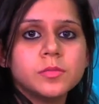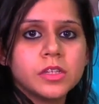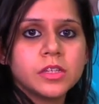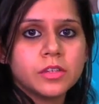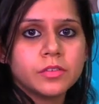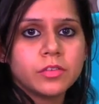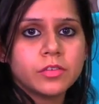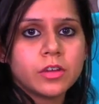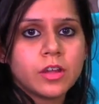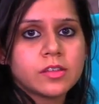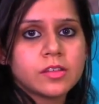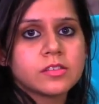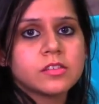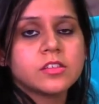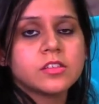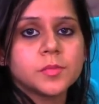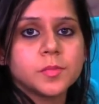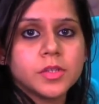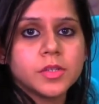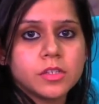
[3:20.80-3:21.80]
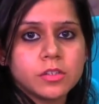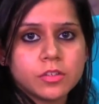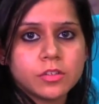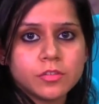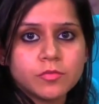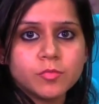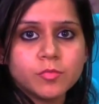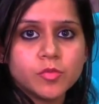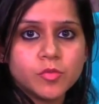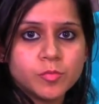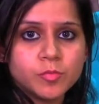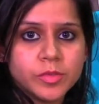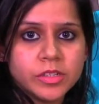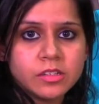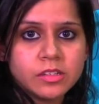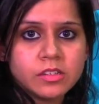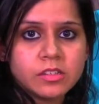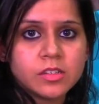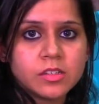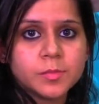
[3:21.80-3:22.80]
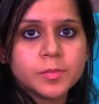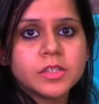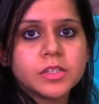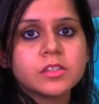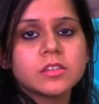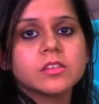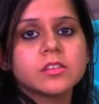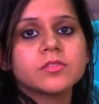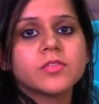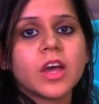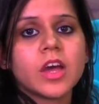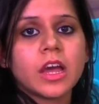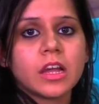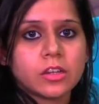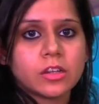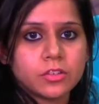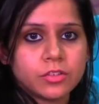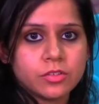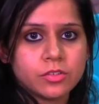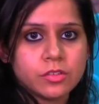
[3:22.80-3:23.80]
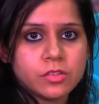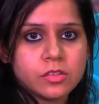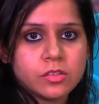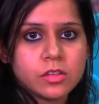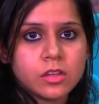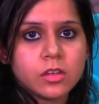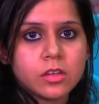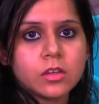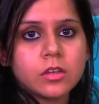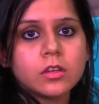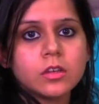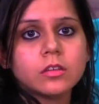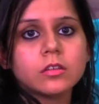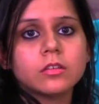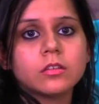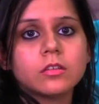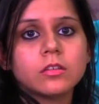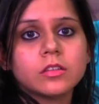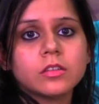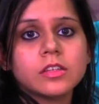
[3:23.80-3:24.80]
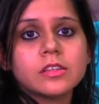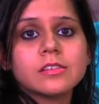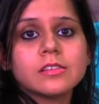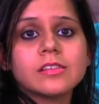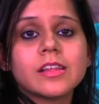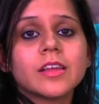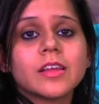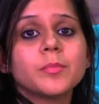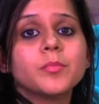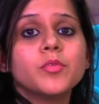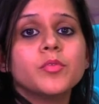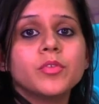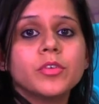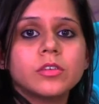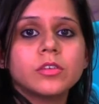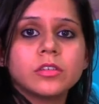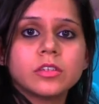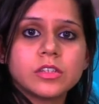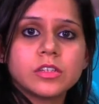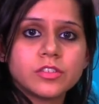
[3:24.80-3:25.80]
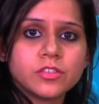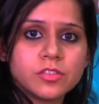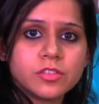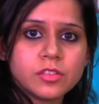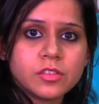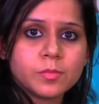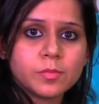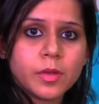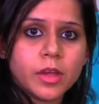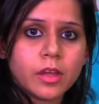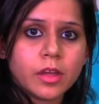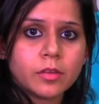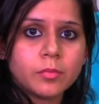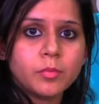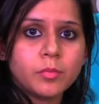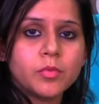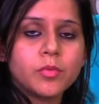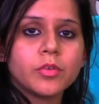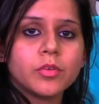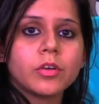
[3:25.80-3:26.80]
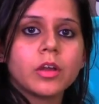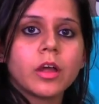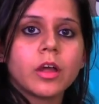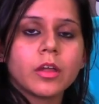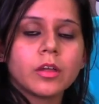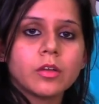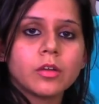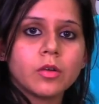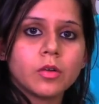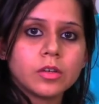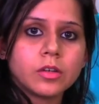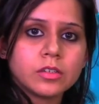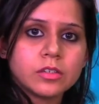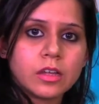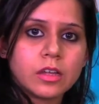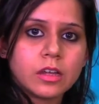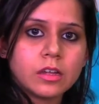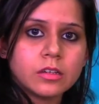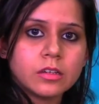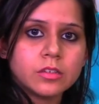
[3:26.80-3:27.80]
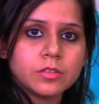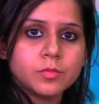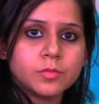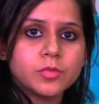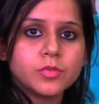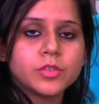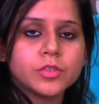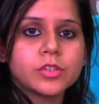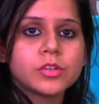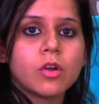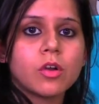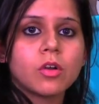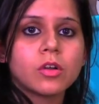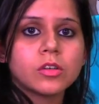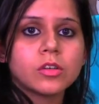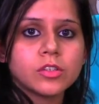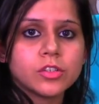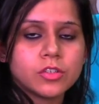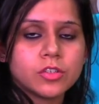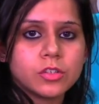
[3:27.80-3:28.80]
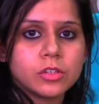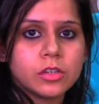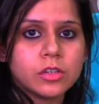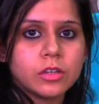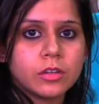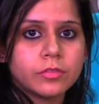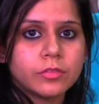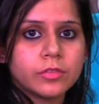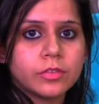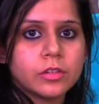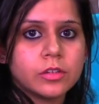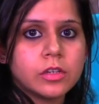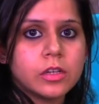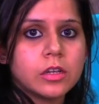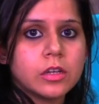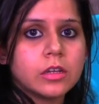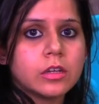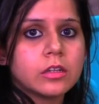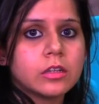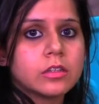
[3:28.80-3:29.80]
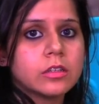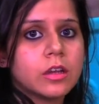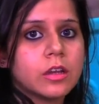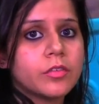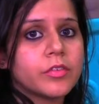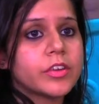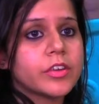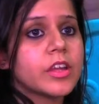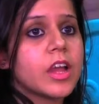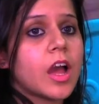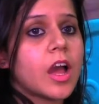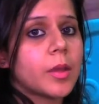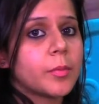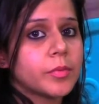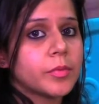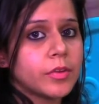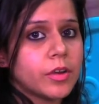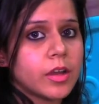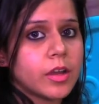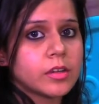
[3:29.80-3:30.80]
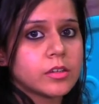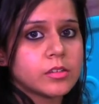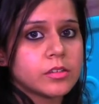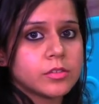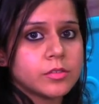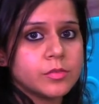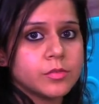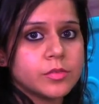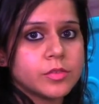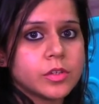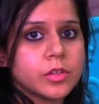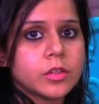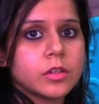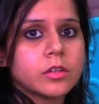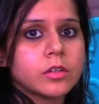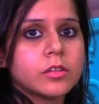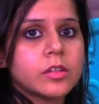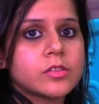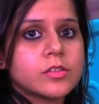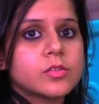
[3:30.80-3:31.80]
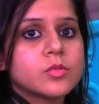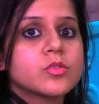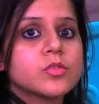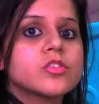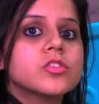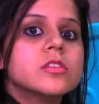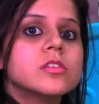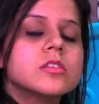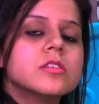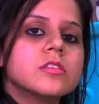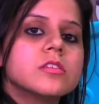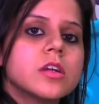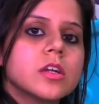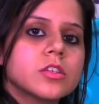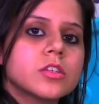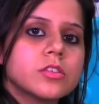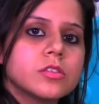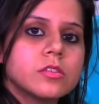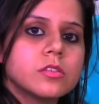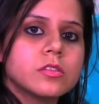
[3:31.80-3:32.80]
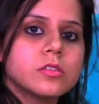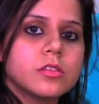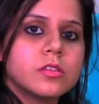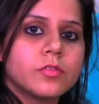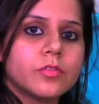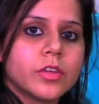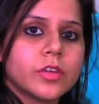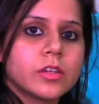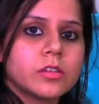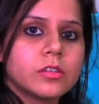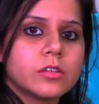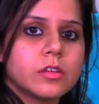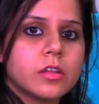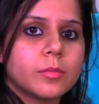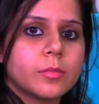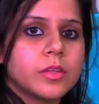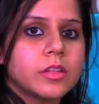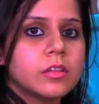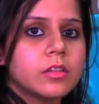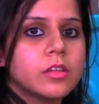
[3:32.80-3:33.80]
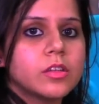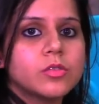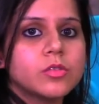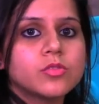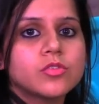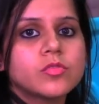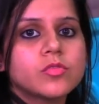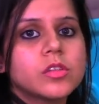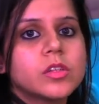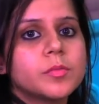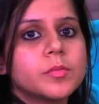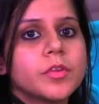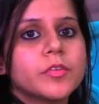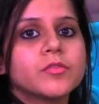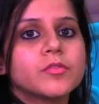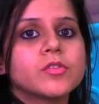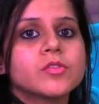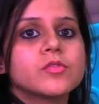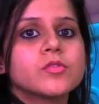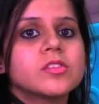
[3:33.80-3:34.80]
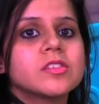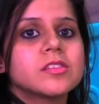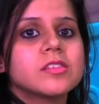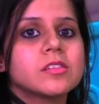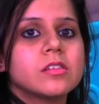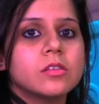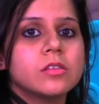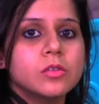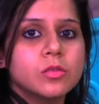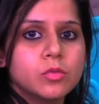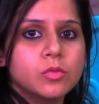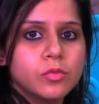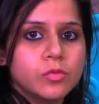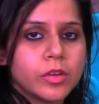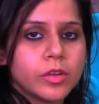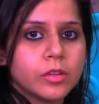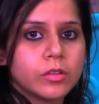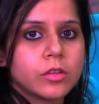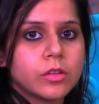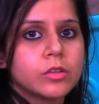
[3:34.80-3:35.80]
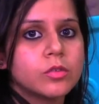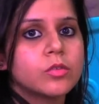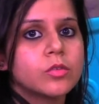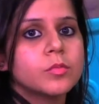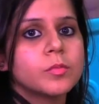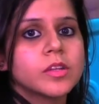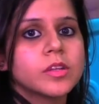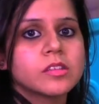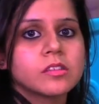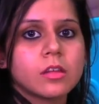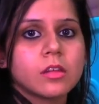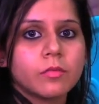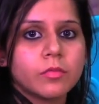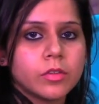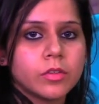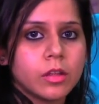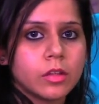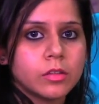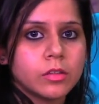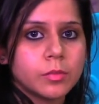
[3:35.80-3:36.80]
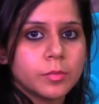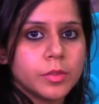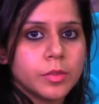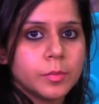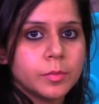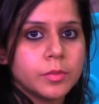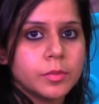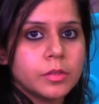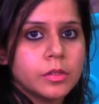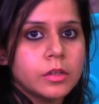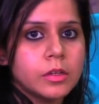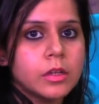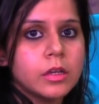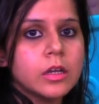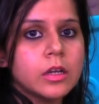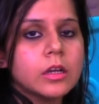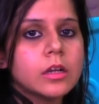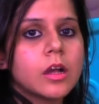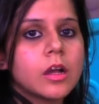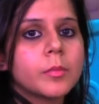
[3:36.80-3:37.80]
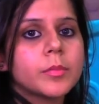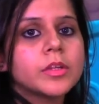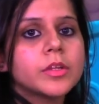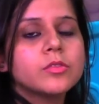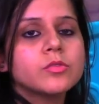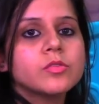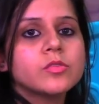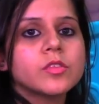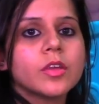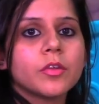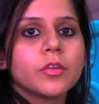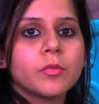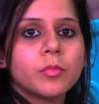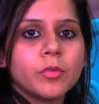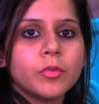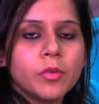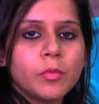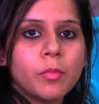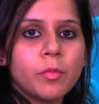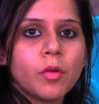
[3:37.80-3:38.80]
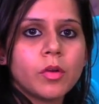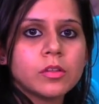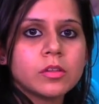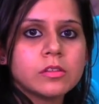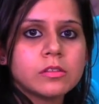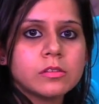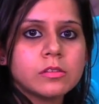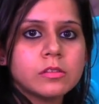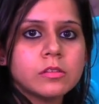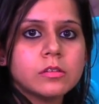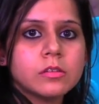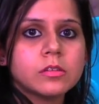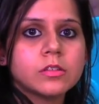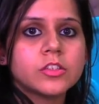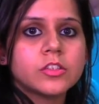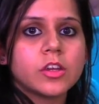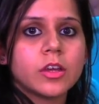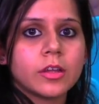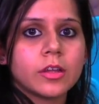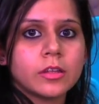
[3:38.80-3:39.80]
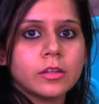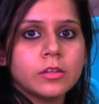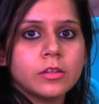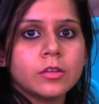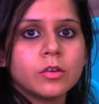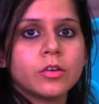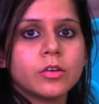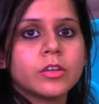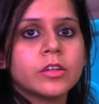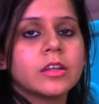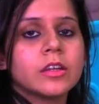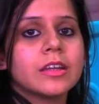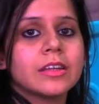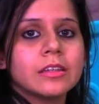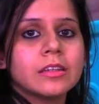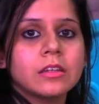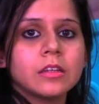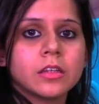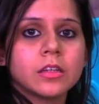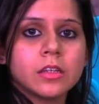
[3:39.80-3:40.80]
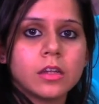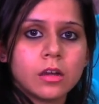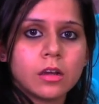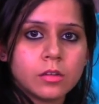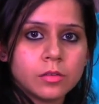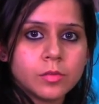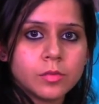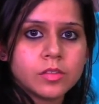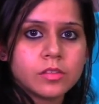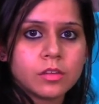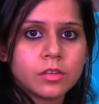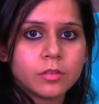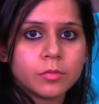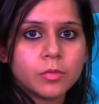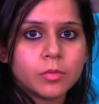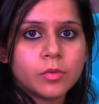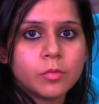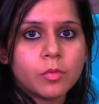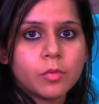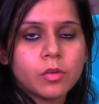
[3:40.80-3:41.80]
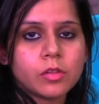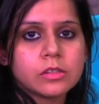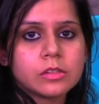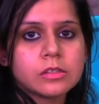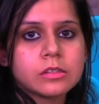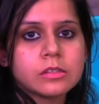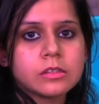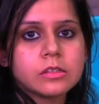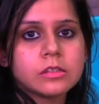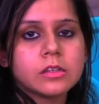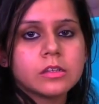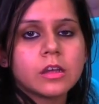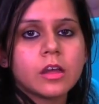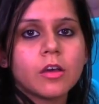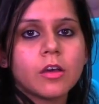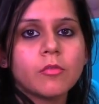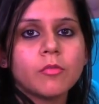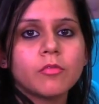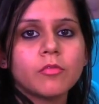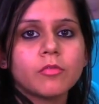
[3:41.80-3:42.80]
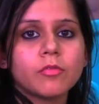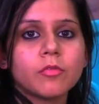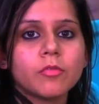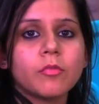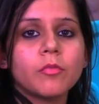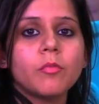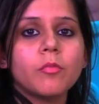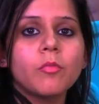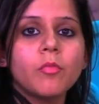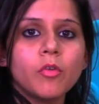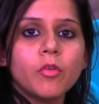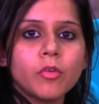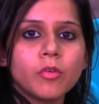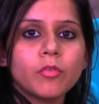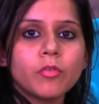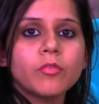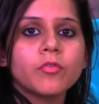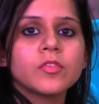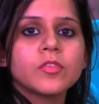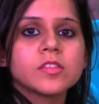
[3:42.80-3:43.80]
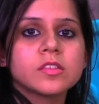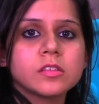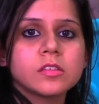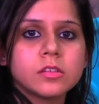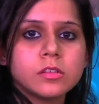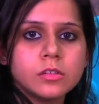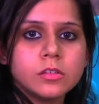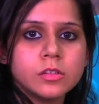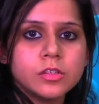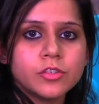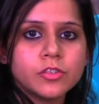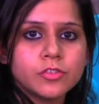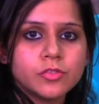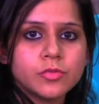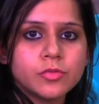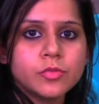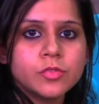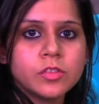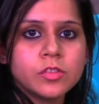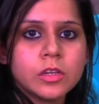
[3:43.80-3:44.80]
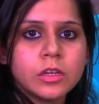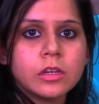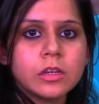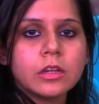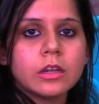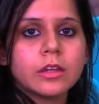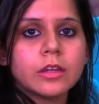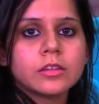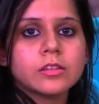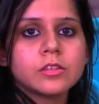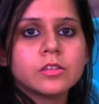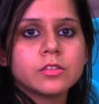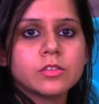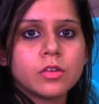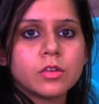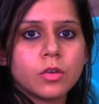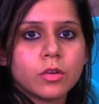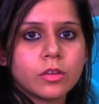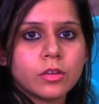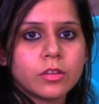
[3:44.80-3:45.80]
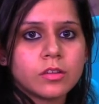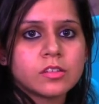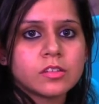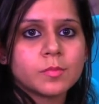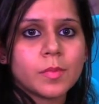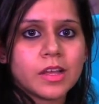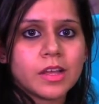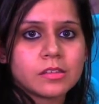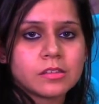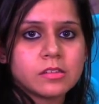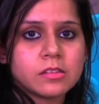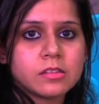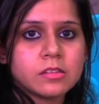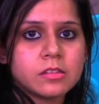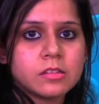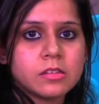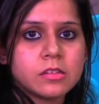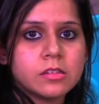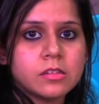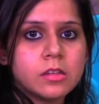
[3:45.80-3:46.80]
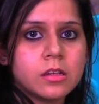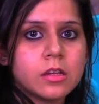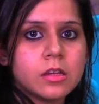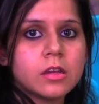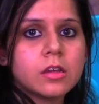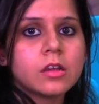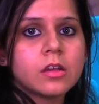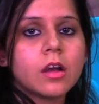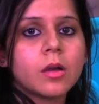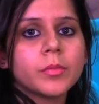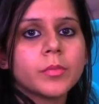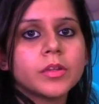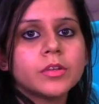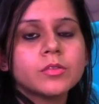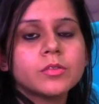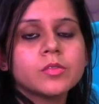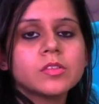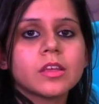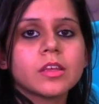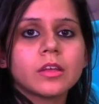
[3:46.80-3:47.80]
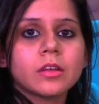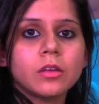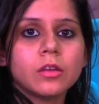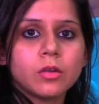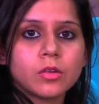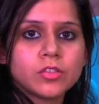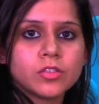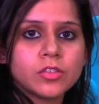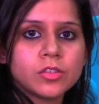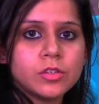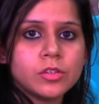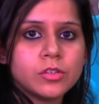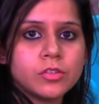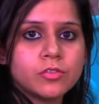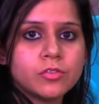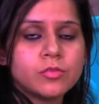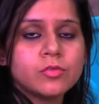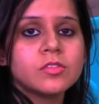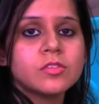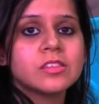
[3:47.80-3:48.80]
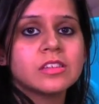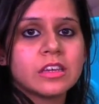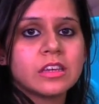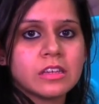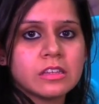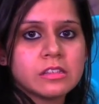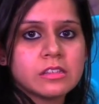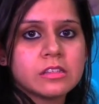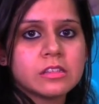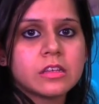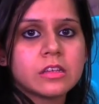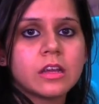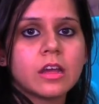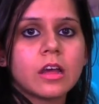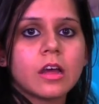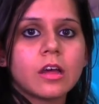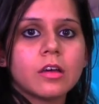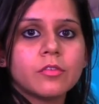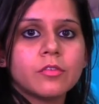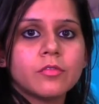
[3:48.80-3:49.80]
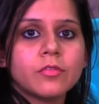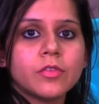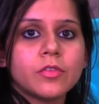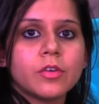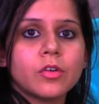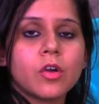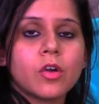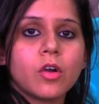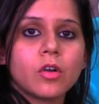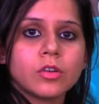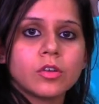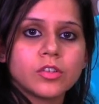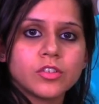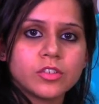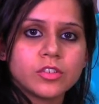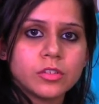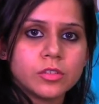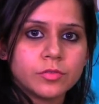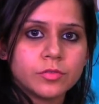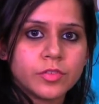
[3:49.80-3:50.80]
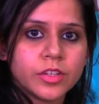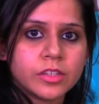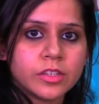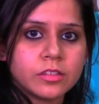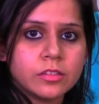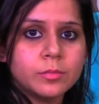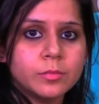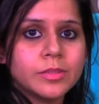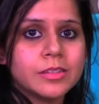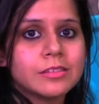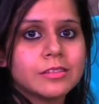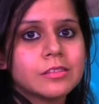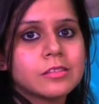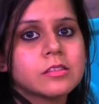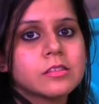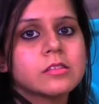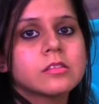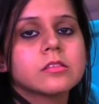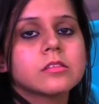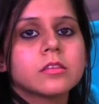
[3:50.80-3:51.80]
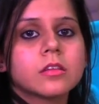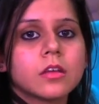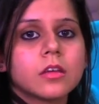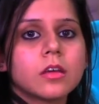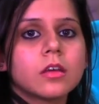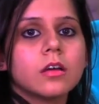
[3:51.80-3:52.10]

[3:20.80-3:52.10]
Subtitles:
behavior as in repetitive movements, repetitive actions, things like poor attention span, poor eye contact, poor cognition level. They are very hyperactive. Their social interaction is affected. I mean, they usually prefer to stay aloof and they don't mix up with other people. Coming to cerebral palsy, a child or any adult with cerebral palsy, they have more of physical issues like dystonia, spasticity. Coming to psychological issues, yes, they have cognition affected, but this is